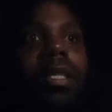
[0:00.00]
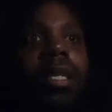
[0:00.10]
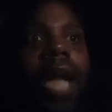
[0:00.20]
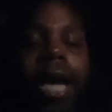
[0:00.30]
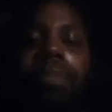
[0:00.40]

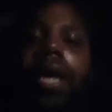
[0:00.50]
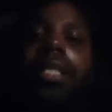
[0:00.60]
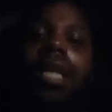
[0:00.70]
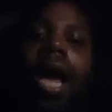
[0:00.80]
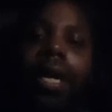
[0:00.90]
like
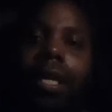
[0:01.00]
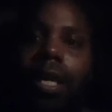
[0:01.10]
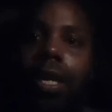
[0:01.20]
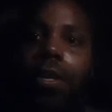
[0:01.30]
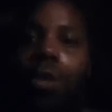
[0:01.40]
basically like
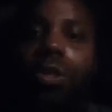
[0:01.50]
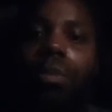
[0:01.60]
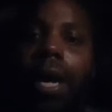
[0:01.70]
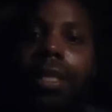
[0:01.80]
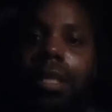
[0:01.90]
using
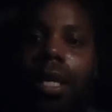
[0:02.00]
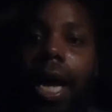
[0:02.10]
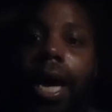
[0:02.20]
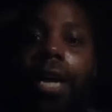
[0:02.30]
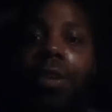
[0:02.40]
my son,
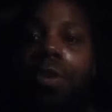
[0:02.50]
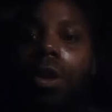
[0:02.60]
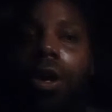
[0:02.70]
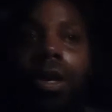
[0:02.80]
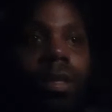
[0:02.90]
like, hey, you
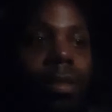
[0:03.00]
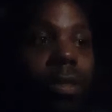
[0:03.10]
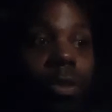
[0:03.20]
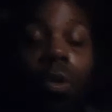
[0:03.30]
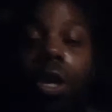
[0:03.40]

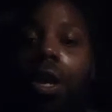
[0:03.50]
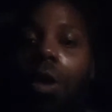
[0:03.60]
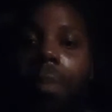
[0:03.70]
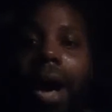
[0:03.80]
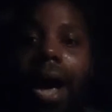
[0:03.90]
want to go
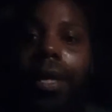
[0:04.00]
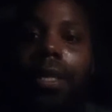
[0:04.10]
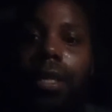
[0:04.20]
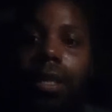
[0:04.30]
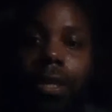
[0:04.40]
back?
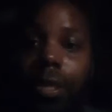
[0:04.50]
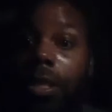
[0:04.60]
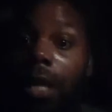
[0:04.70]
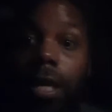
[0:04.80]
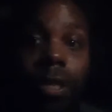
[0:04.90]
Your
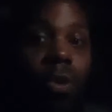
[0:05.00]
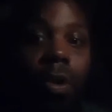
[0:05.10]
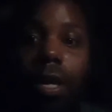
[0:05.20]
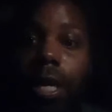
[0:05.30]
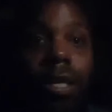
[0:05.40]
son's
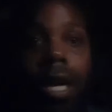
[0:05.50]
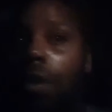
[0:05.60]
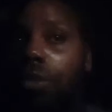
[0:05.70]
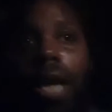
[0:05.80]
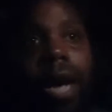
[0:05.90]
going to need you. And I
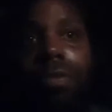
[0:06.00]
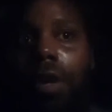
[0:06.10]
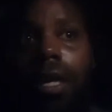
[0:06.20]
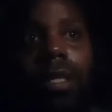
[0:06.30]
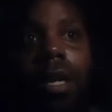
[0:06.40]
was like,
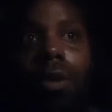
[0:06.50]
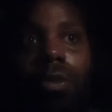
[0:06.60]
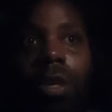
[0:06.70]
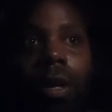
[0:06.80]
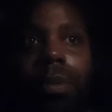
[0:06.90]
fuck no,
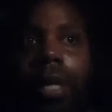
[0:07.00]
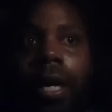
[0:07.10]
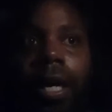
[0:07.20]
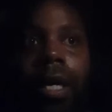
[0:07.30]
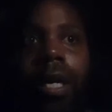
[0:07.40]
you know what I'm
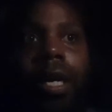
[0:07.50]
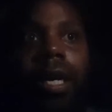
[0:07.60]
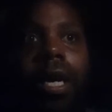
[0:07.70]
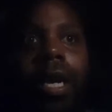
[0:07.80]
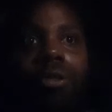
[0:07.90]
saying?
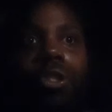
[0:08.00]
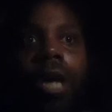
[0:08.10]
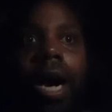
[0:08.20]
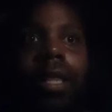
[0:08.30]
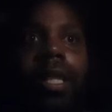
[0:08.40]
And they was
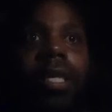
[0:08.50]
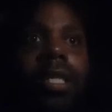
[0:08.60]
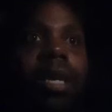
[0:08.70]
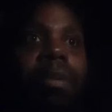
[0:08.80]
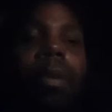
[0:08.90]
trying things
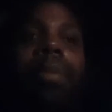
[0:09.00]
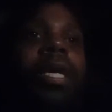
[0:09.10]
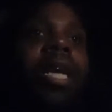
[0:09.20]
to give me up, but then